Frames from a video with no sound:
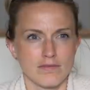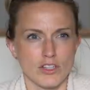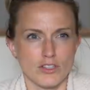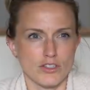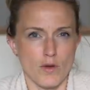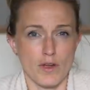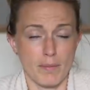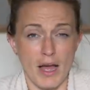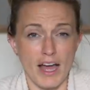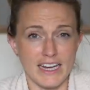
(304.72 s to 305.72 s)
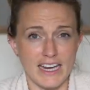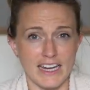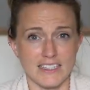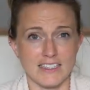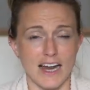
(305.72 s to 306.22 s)
they're just going potty.
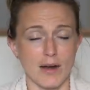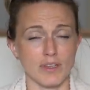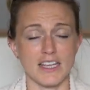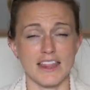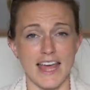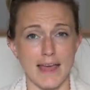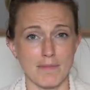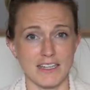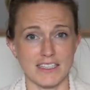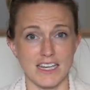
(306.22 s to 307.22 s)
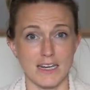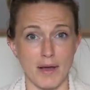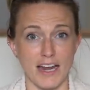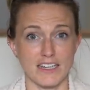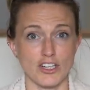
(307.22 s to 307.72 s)
And it's not really them that's getting
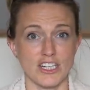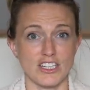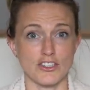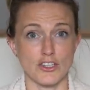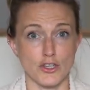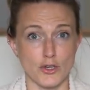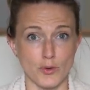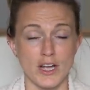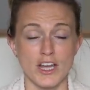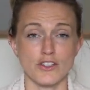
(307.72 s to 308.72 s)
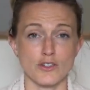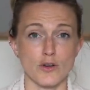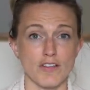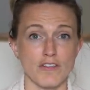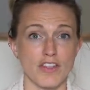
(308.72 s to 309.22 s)
potty trained, it's you.
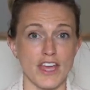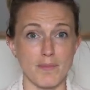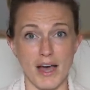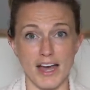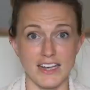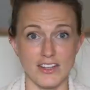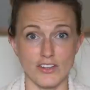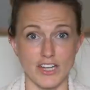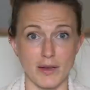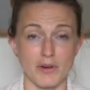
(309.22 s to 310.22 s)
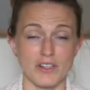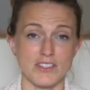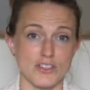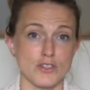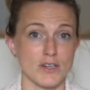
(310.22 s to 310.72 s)
So if they potty in their diaper, it's
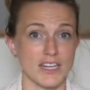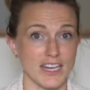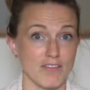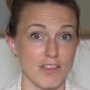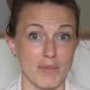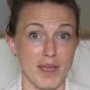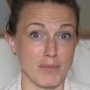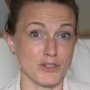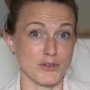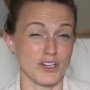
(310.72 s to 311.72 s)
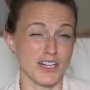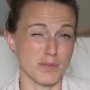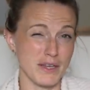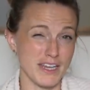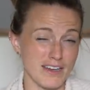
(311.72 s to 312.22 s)
because you didn't give them the opportunity to
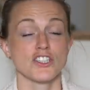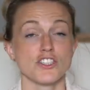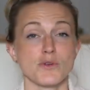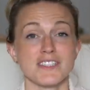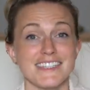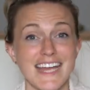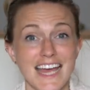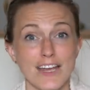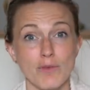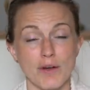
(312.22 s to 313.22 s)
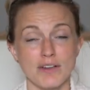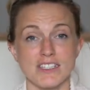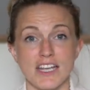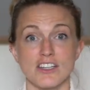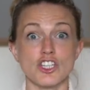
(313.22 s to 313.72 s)
pee. So instead, we always
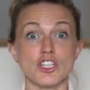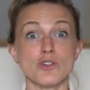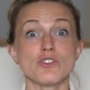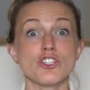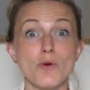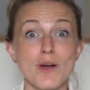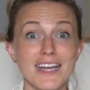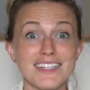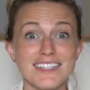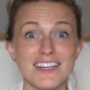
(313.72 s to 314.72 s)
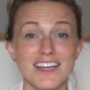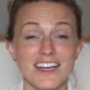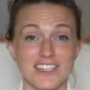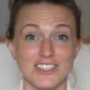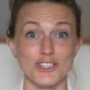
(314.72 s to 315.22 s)
say, did you do it?
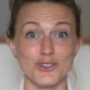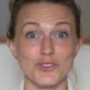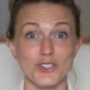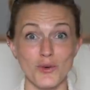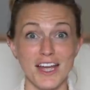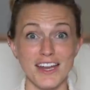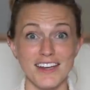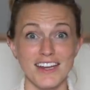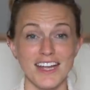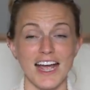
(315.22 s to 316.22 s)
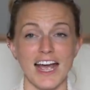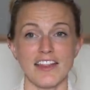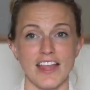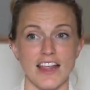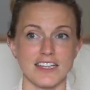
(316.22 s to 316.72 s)
Did you do it?
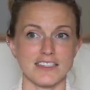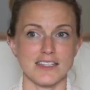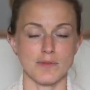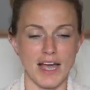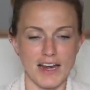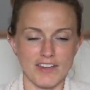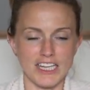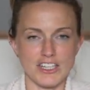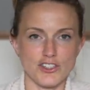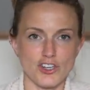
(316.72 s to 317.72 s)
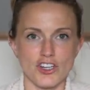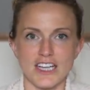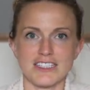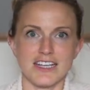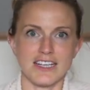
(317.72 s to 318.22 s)
And that lets them kind of like
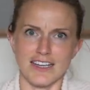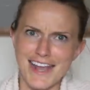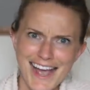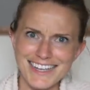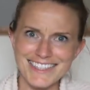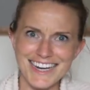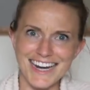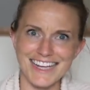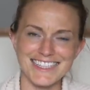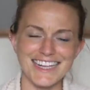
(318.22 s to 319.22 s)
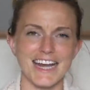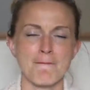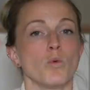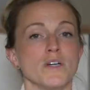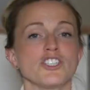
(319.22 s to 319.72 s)
internalize it. Yeah, I did it, I did
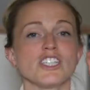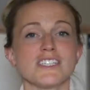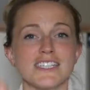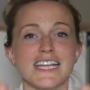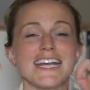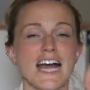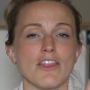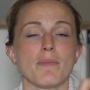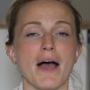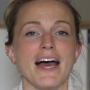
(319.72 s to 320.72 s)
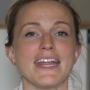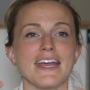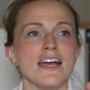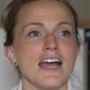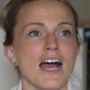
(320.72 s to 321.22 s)
it. When she's sitting on the
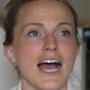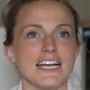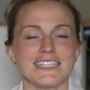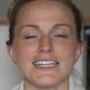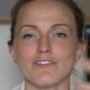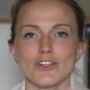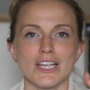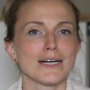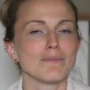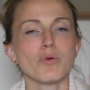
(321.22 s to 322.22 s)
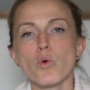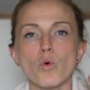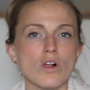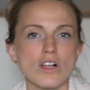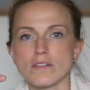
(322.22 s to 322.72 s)
potty, I give her like a
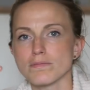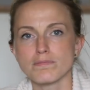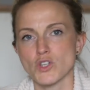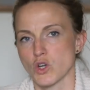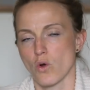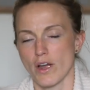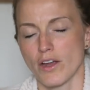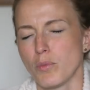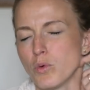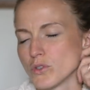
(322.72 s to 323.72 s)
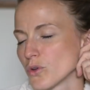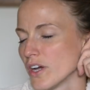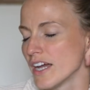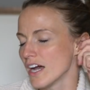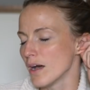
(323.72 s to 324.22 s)
pool toy, a pool
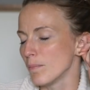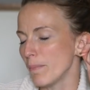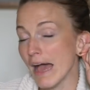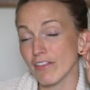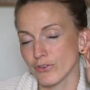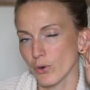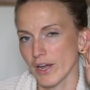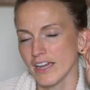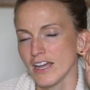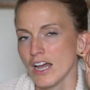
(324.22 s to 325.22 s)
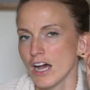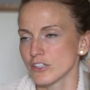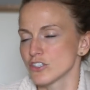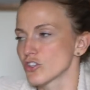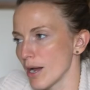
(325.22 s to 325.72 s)
toy, a bath toy. I'll
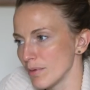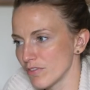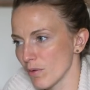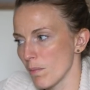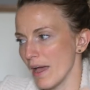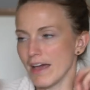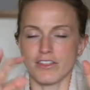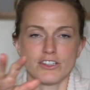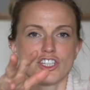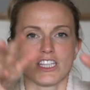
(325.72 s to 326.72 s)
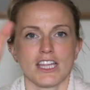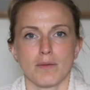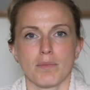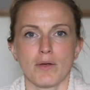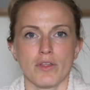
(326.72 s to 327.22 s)
just grab it from the bath and she can
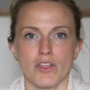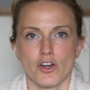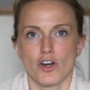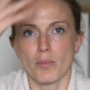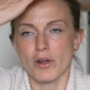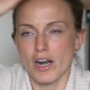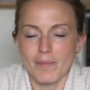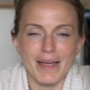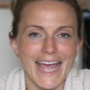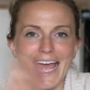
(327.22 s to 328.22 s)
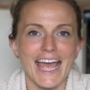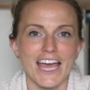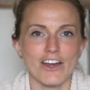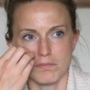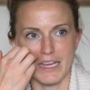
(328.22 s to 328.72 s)
like play with it or I'll put it on my
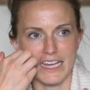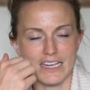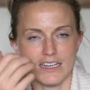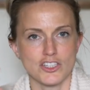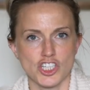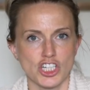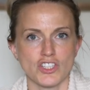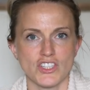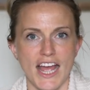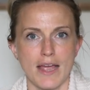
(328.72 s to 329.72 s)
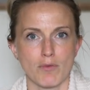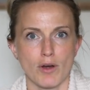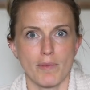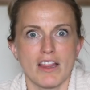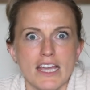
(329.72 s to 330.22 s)
head, make it a chill time where I'm not